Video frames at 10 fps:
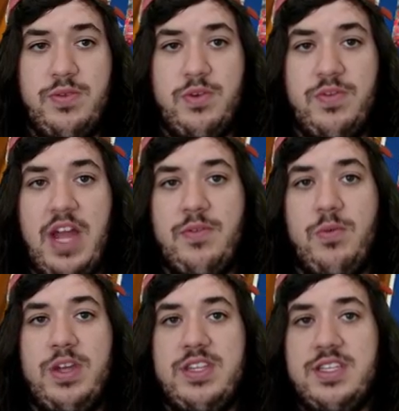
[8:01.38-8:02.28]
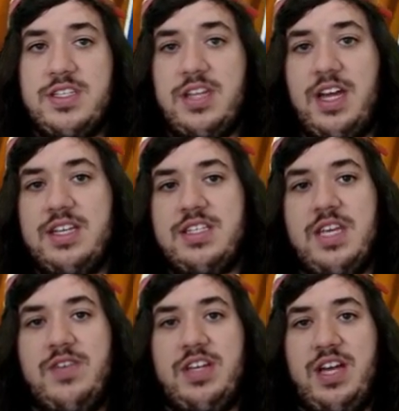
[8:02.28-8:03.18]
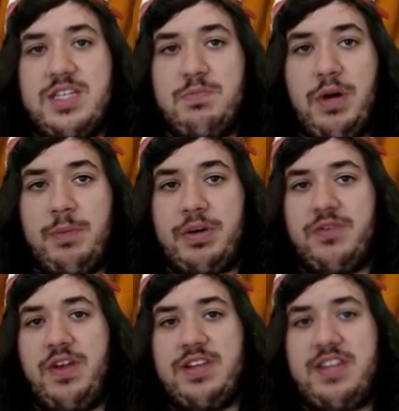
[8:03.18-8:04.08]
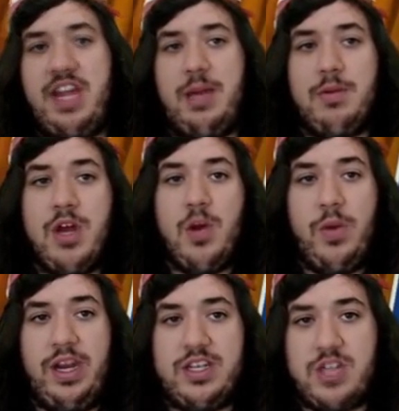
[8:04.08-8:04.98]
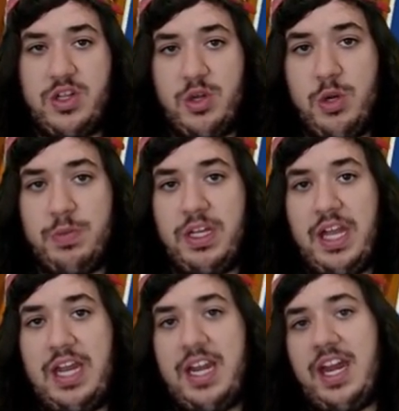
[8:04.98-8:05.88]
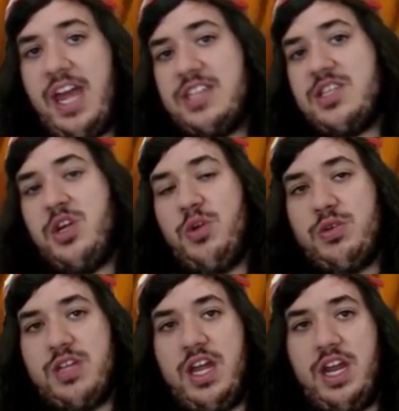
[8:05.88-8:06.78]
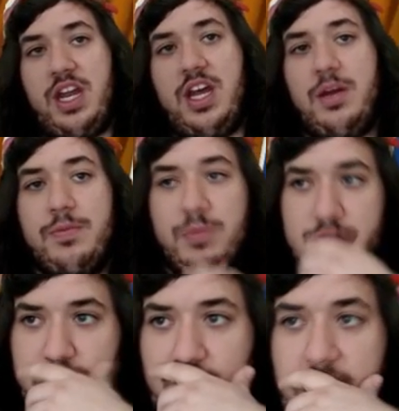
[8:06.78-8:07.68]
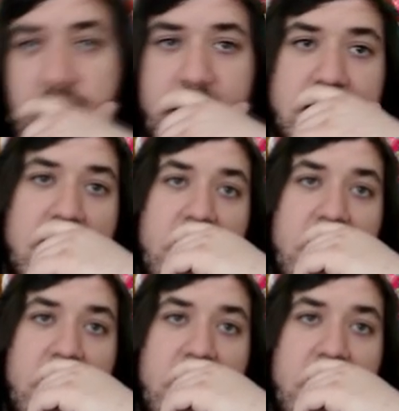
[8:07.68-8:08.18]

4, 5, what this does, if he does bump our fifth stadium, we can discard the Hoopa, Lele, and Exeggcute, and which is really nice.